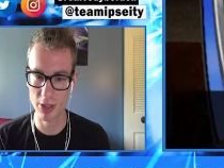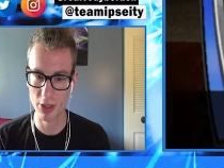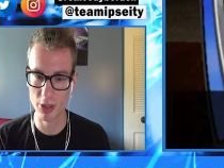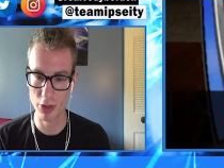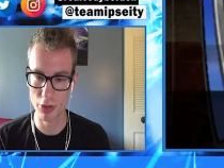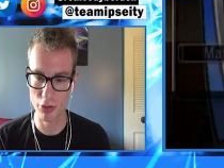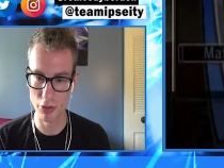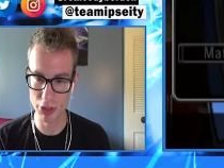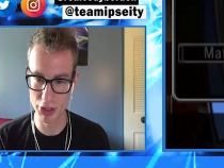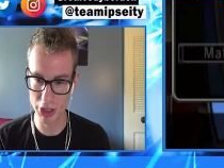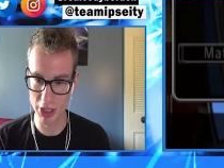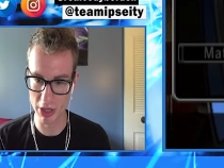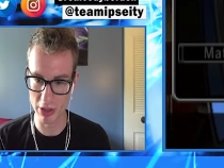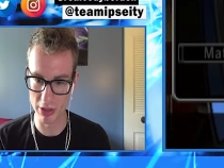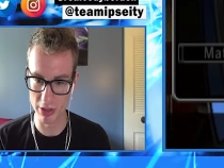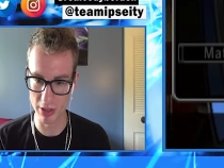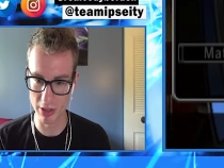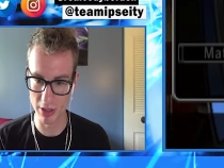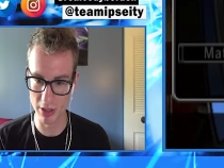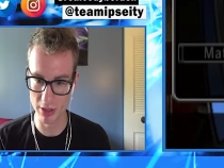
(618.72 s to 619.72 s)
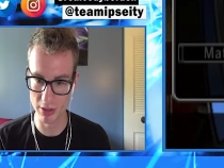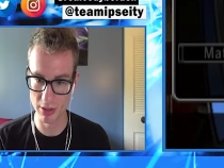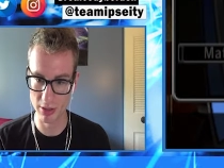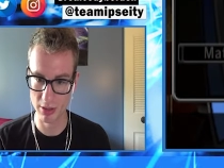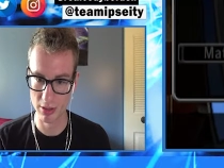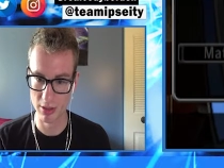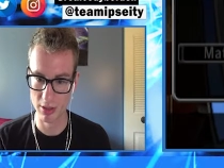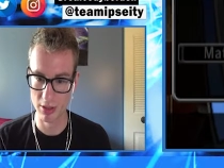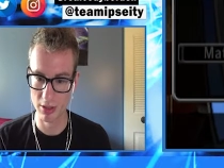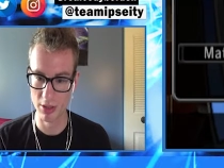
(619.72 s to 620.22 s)
Chris Jericho,
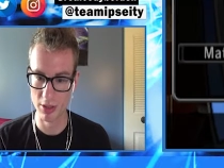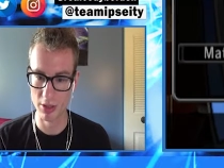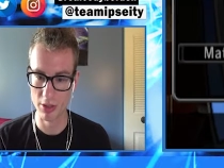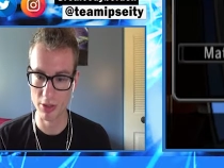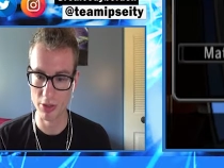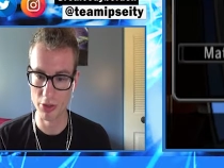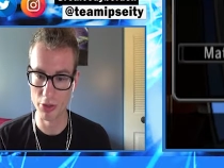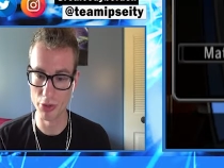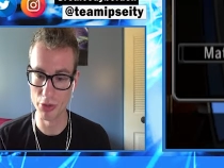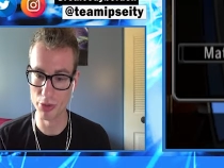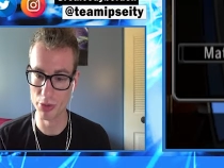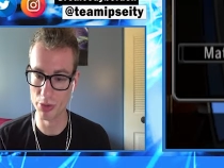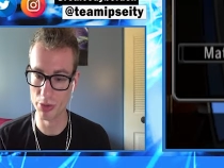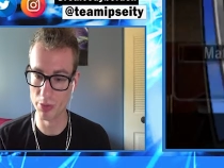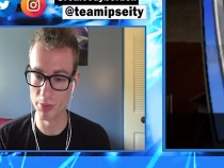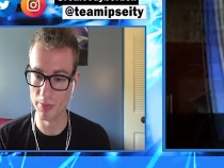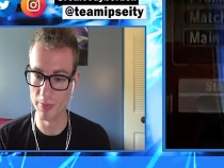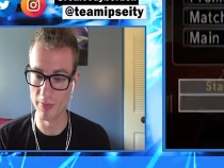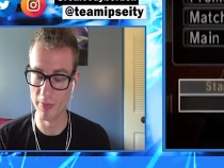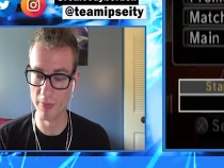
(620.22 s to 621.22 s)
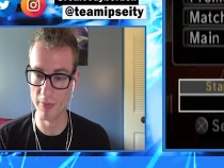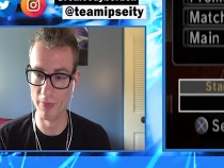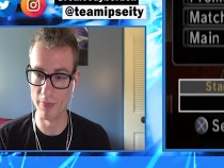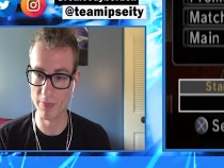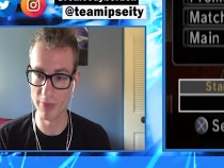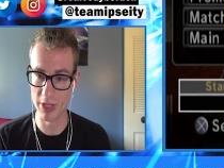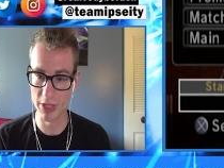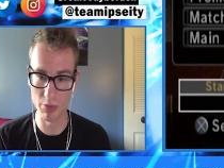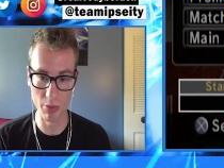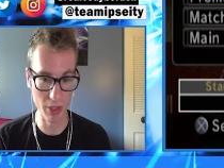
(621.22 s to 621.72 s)
who
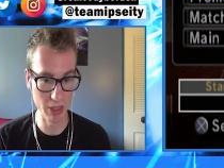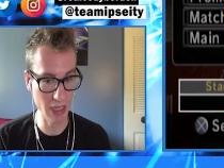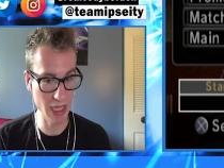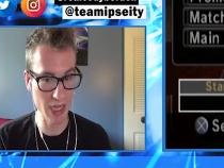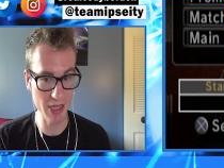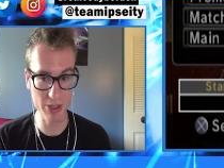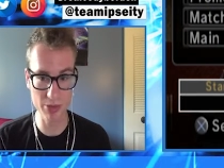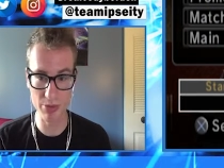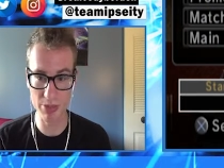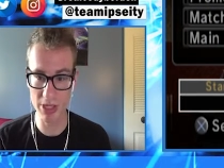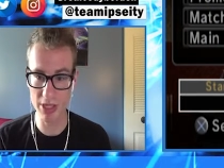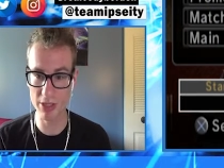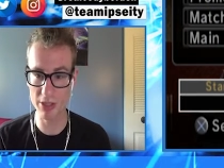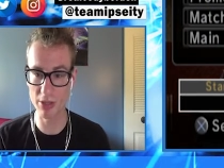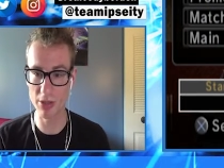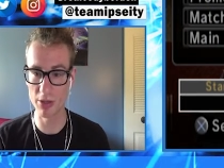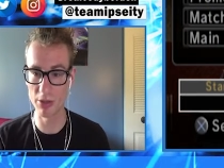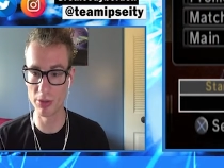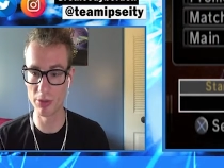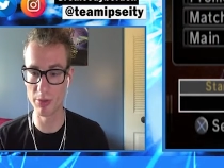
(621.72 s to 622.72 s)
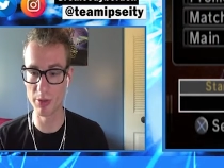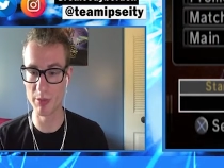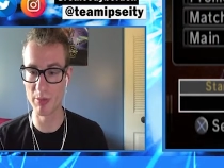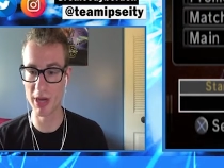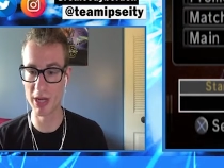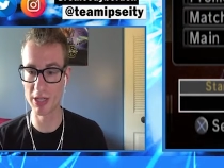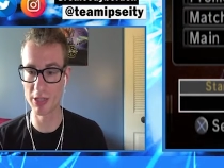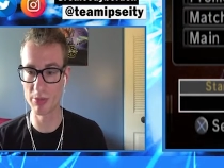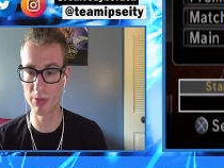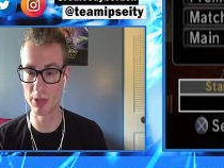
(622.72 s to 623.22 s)
he won last week, so we might
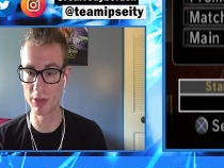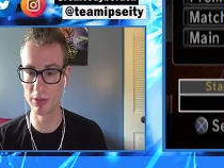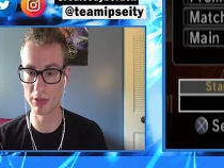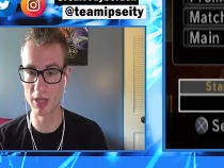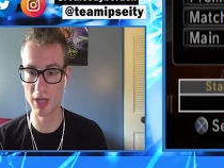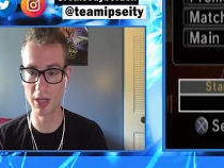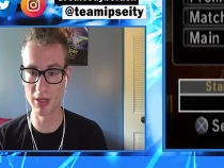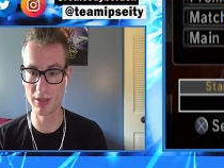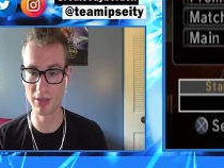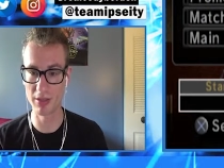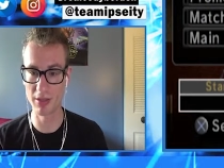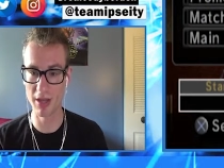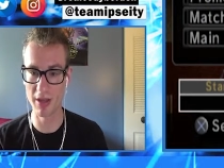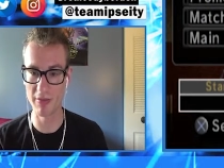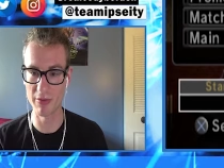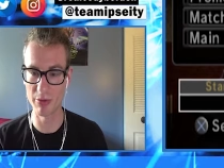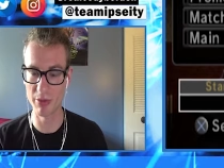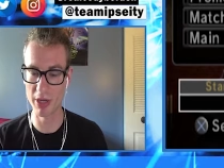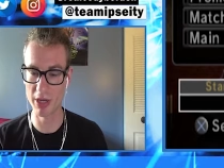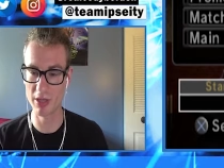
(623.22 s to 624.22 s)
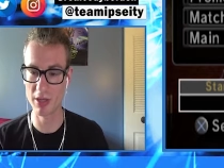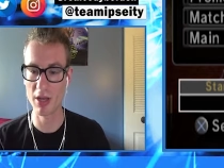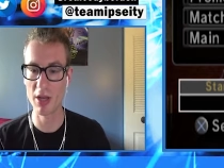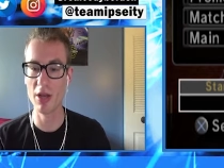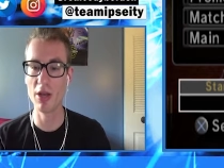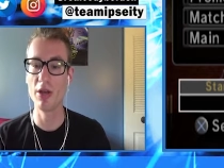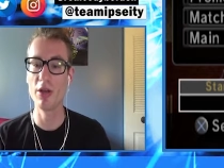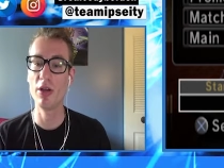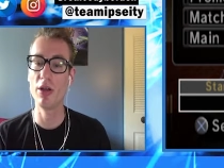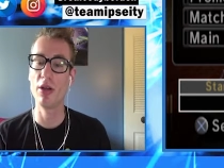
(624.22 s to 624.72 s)
as well, not heavyweight,
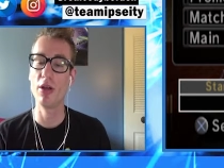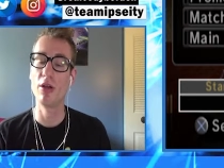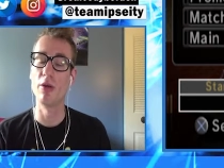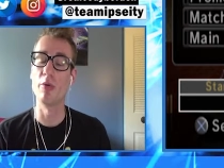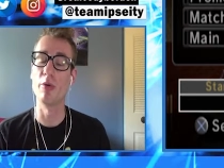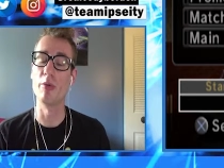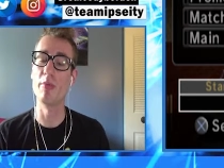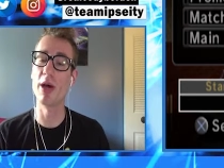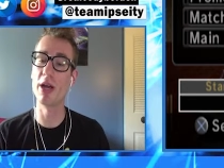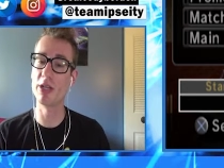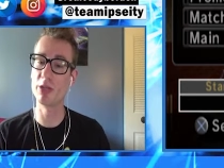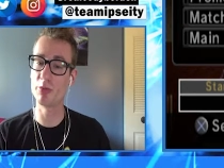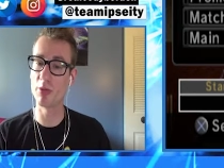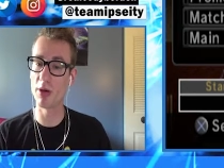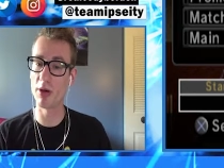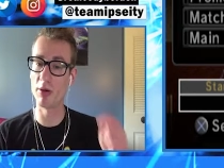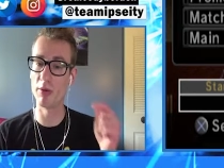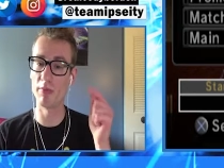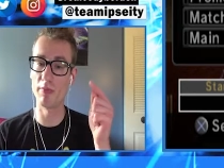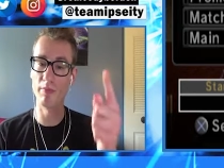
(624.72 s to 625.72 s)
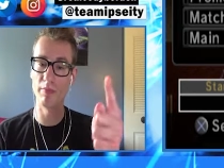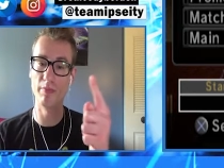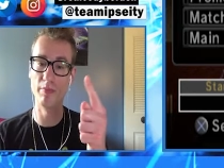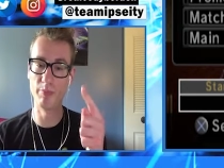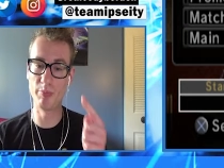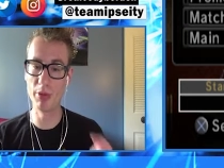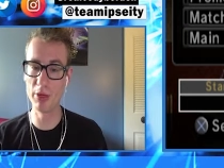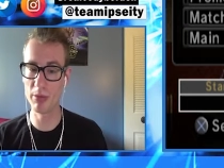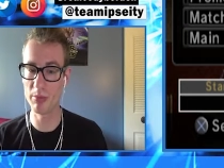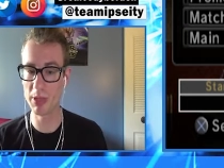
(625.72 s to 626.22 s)
we might as well
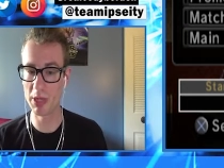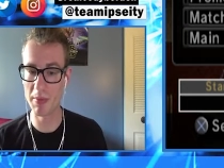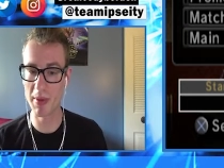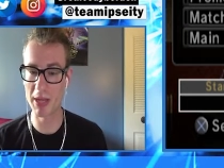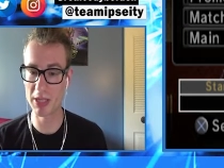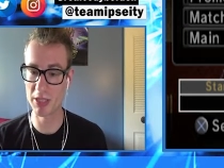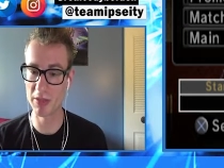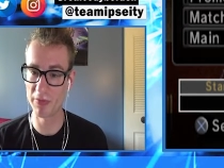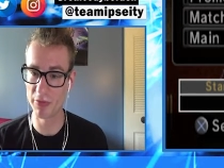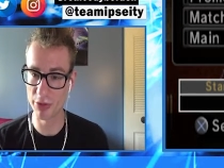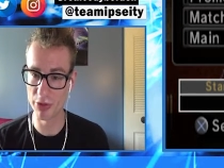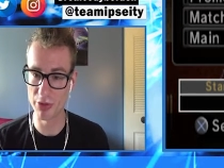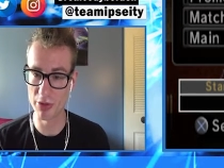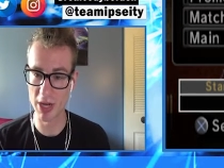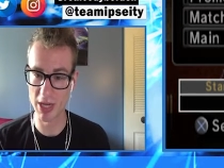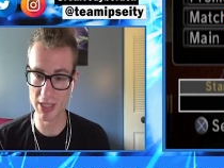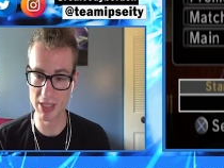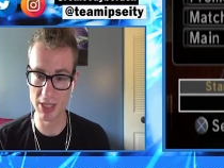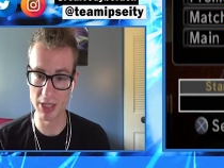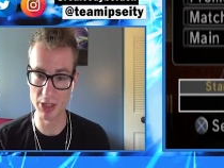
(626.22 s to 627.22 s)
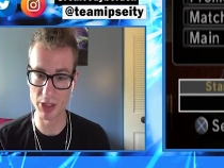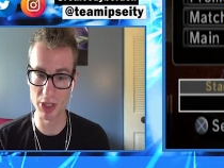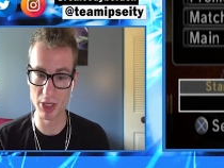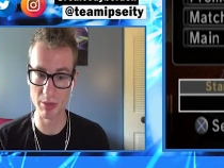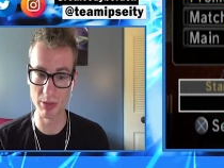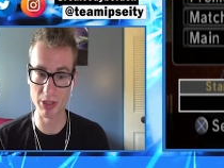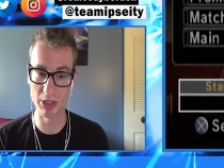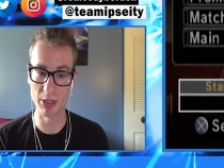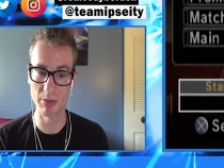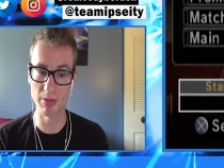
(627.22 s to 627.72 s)
put them in a matchup for the United States
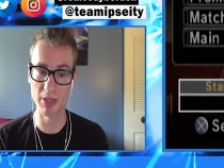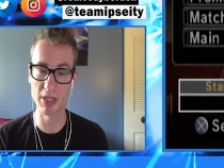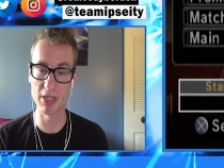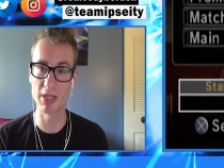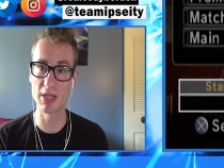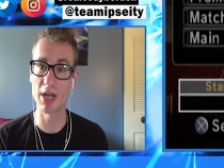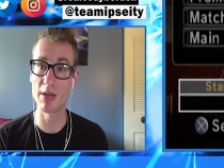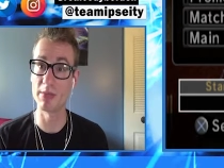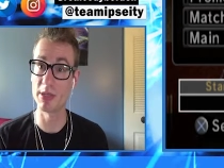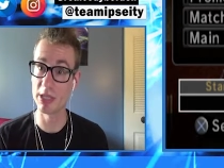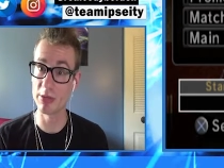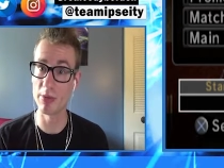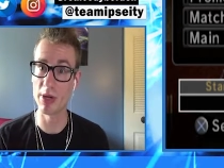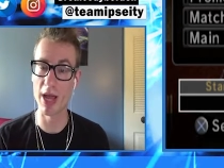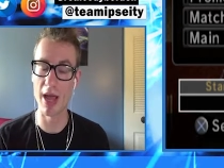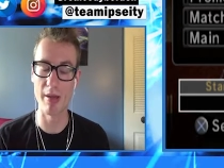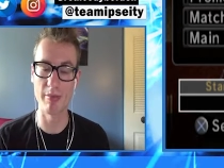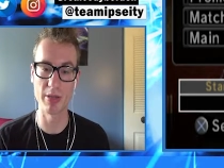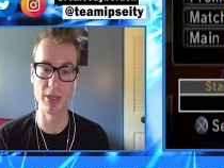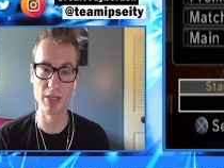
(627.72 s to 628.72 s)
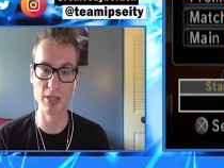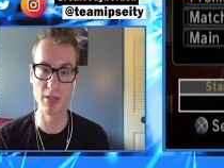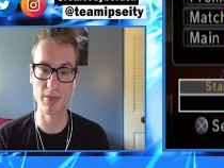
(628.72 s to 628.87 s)
Championship this time. See what happens.